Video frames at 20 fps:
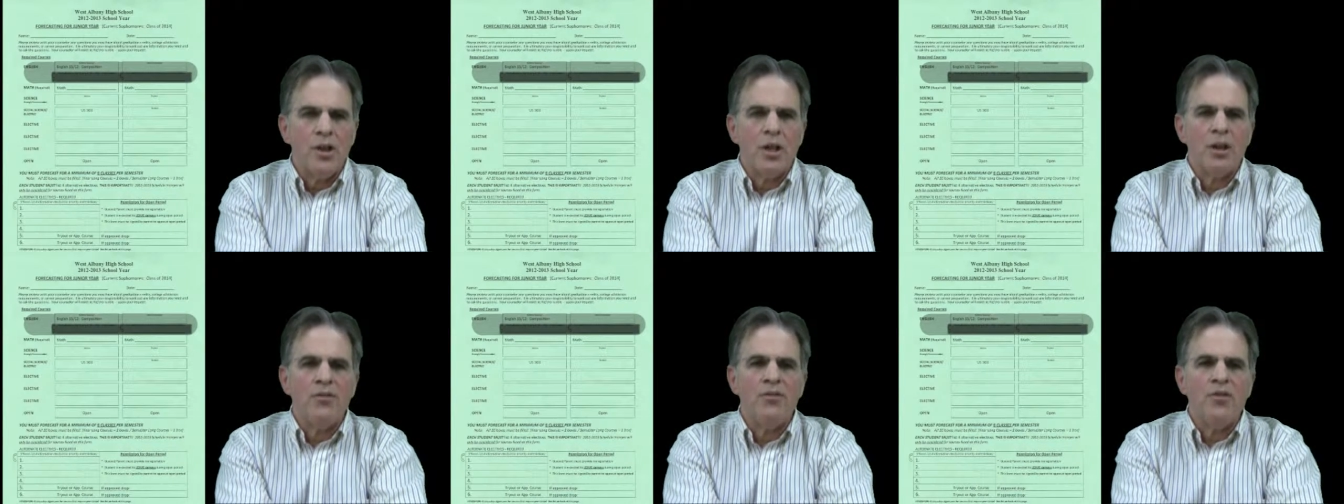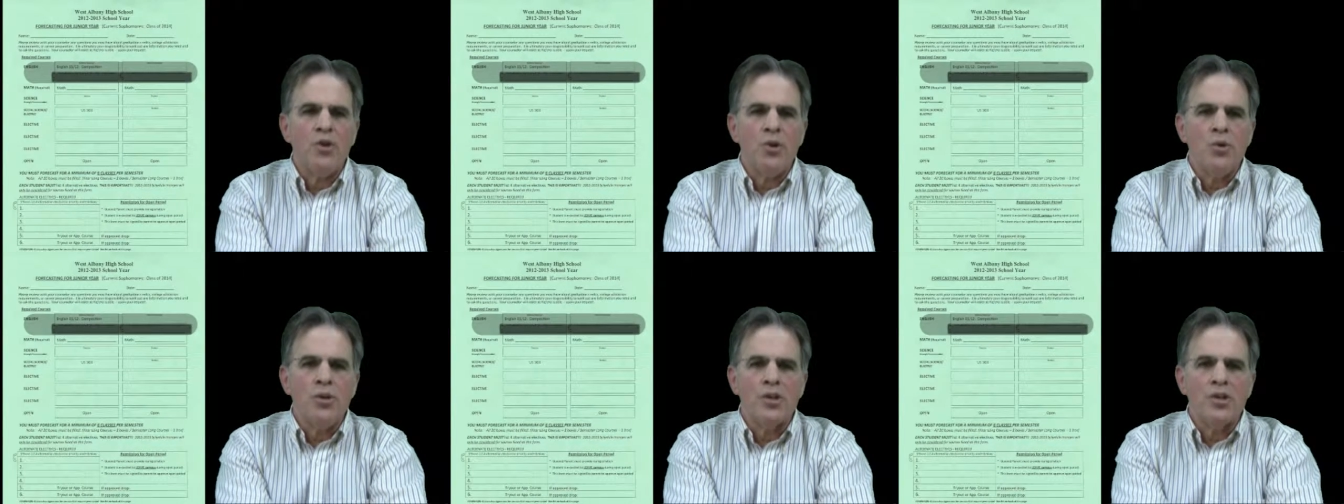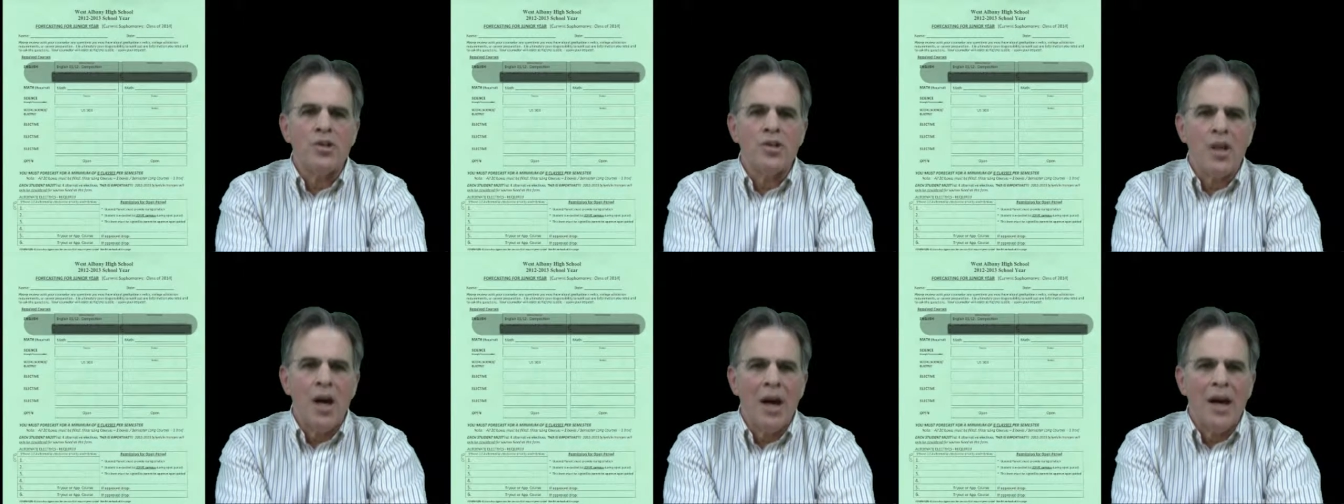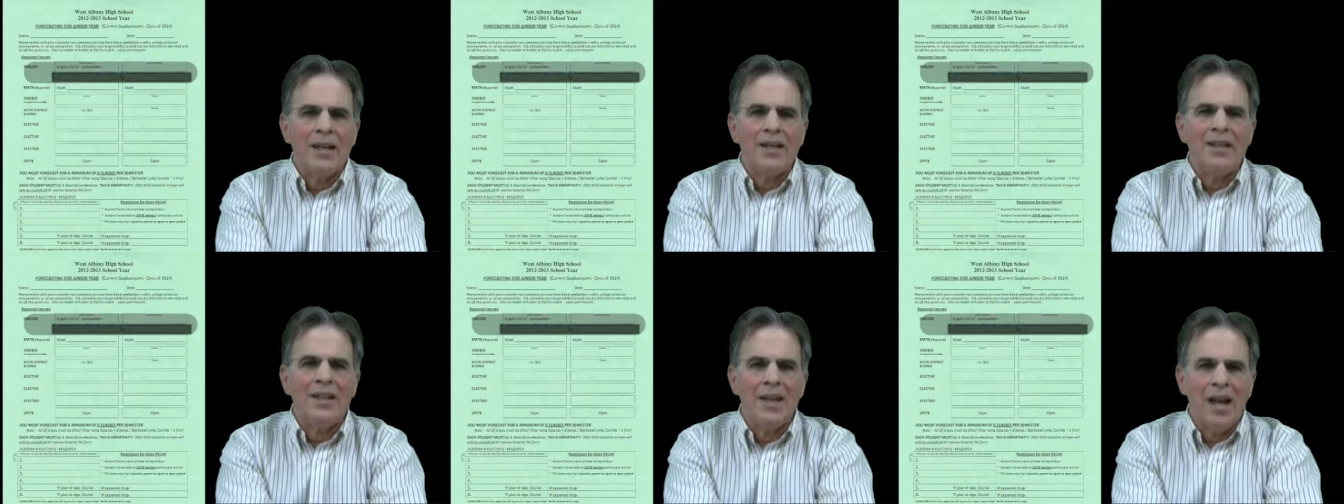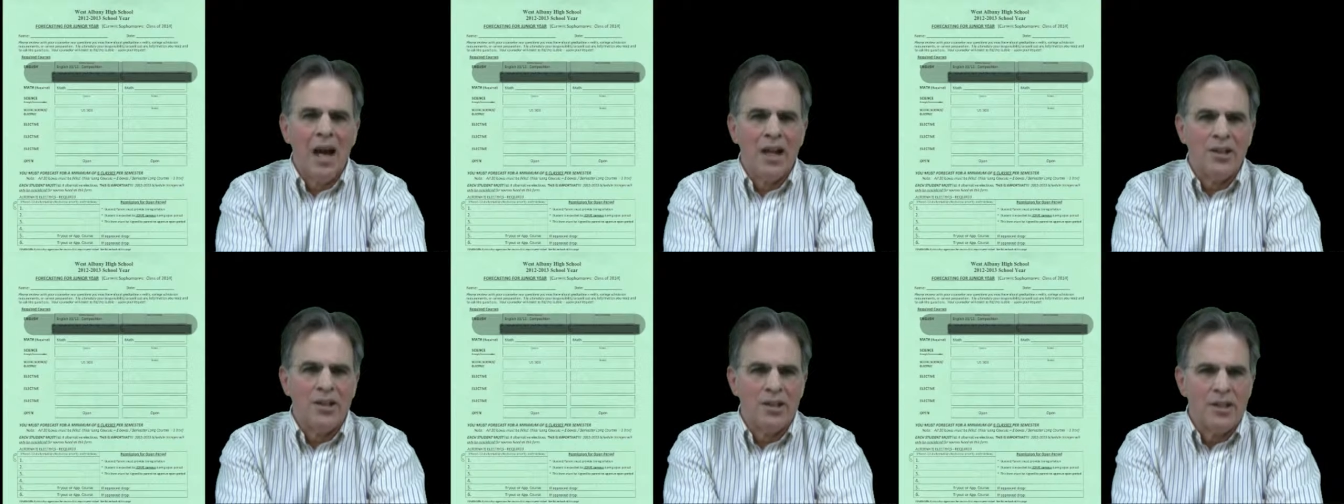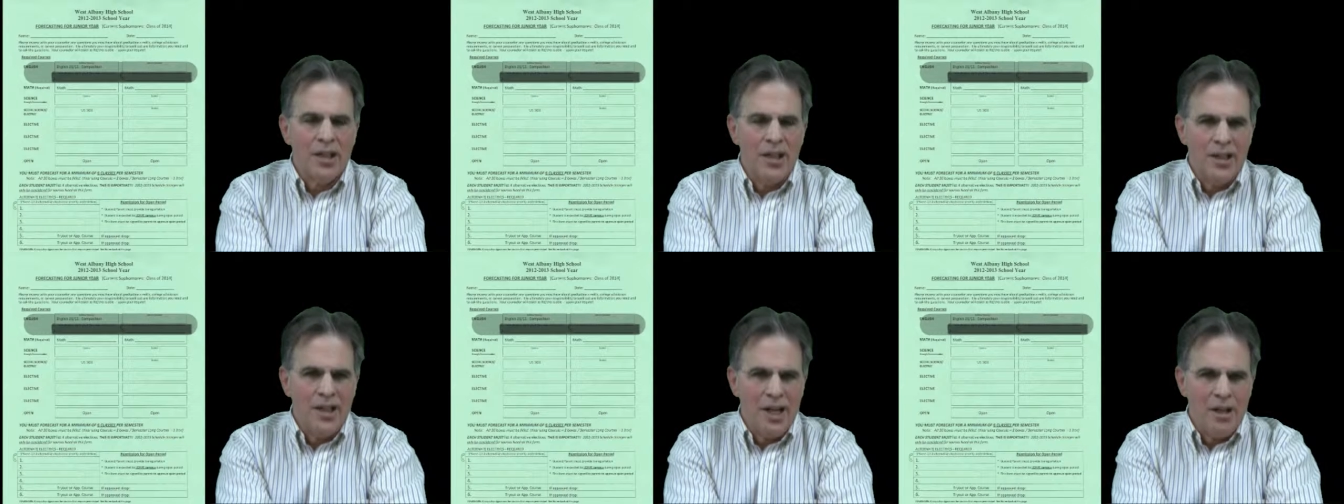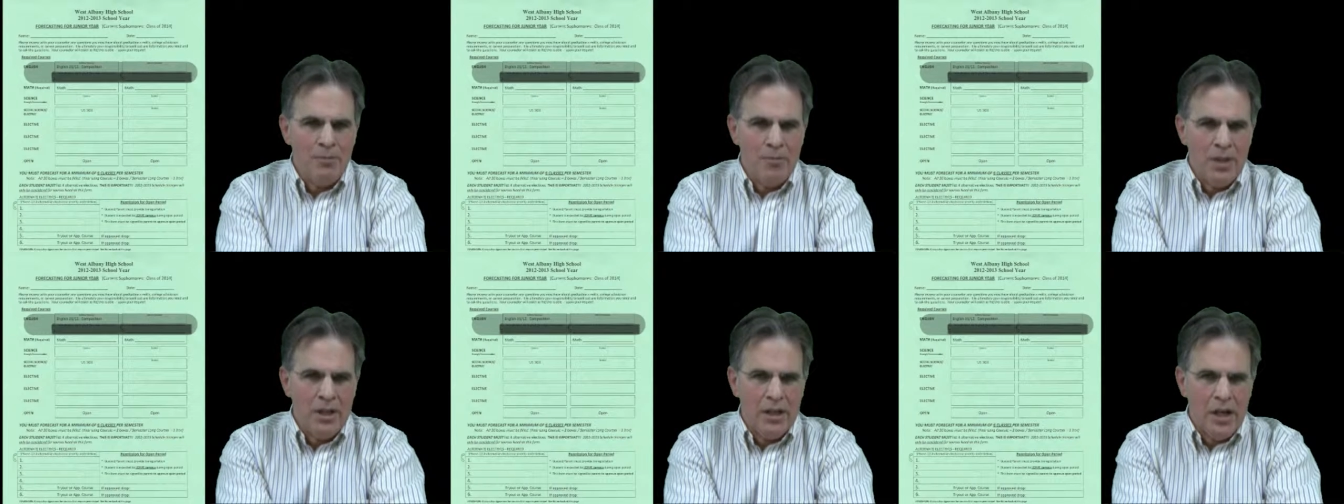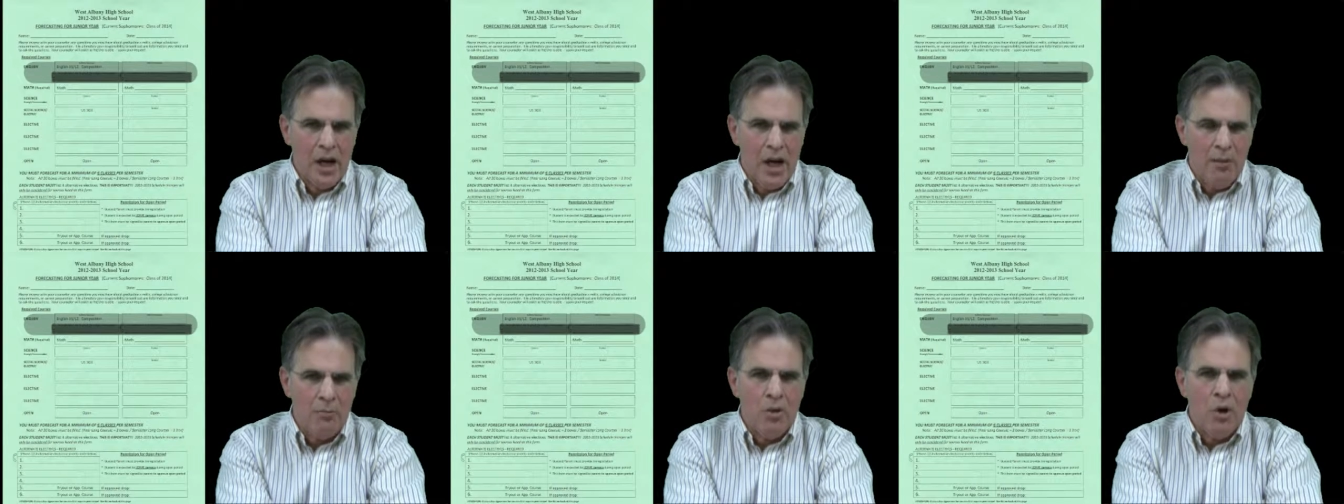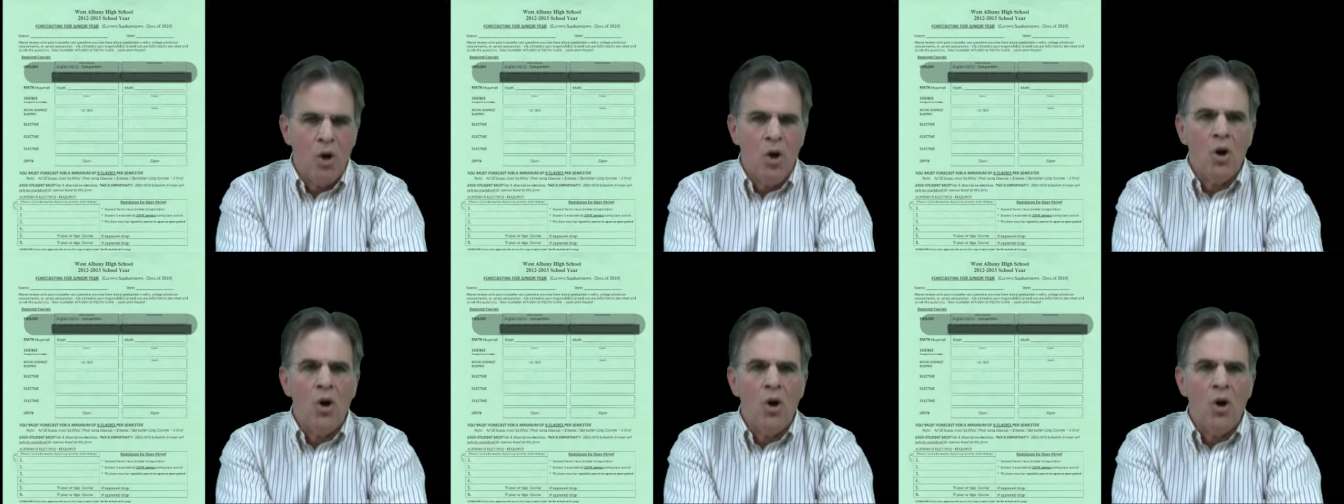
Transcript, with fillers: if you decide not to take AP Comp